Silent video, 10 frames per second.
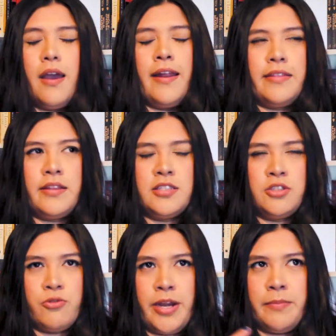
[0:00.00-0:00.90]
And I think this
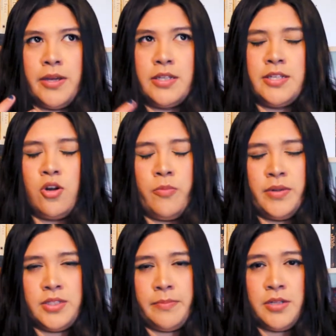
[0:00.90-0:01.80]
is great because it
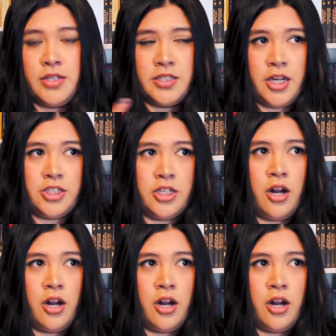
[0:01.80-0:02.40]
opens up the discussion